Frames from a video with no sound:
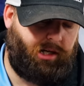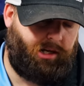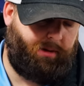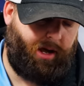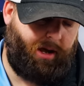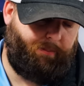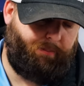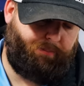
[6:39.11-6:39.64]

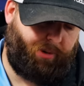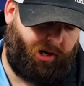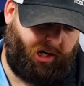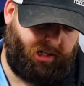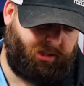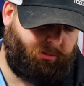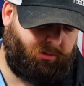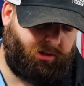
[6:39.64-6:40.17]
and, and
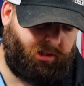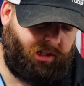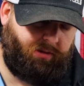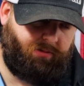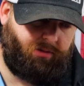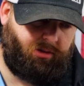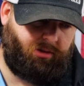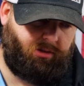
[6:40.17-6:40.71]
possibly
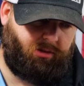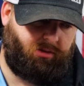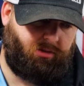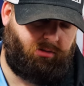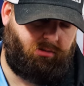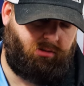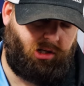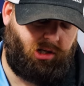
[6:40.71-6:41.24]
even
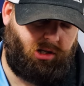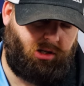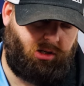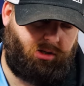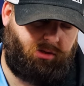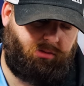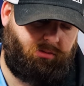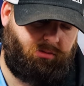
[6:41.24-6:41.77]

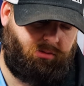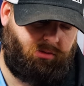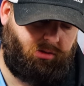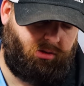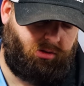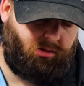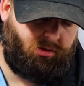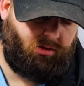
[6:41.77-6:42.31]
uh,
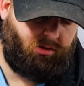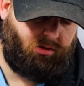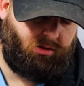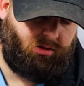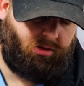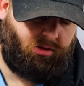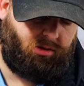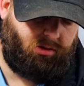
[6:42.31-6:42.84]

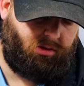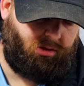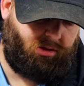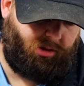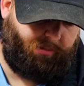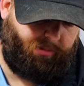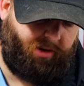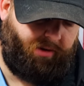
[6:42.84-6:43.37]

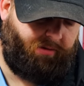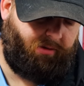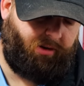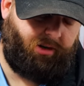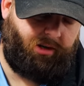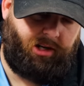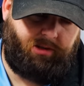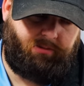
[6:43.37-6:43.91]
some
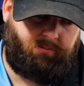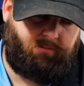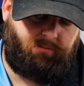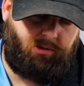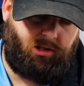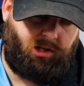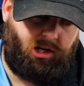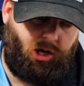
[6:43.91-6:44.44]
different like
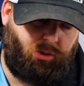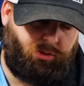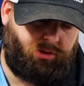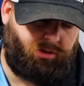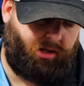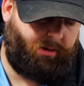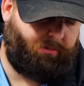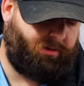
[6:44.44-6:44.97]
uh, hose
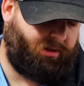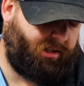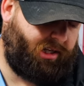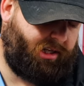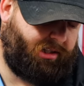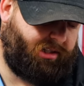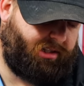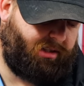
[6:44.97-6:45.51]
clamp
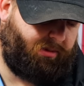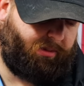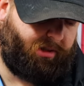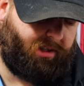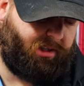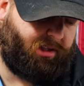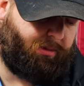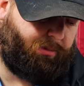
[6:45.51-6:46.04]
designs and stuff
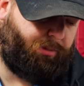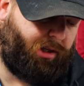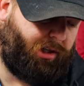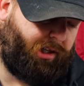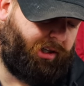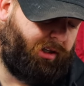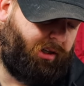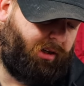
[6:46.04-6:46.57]
like this.
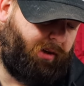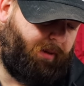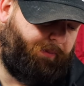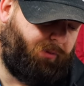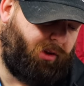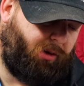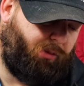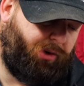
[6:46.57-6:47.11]
But Right.
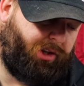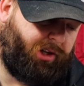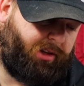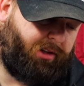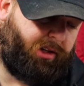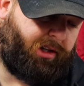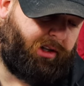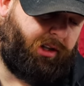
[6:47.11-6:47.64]
with the,
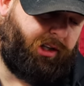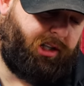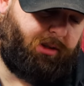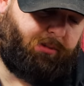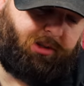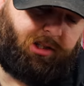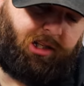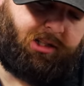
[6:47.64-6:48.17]
the
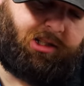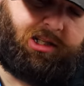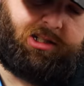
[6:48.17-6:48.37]
clips, it's,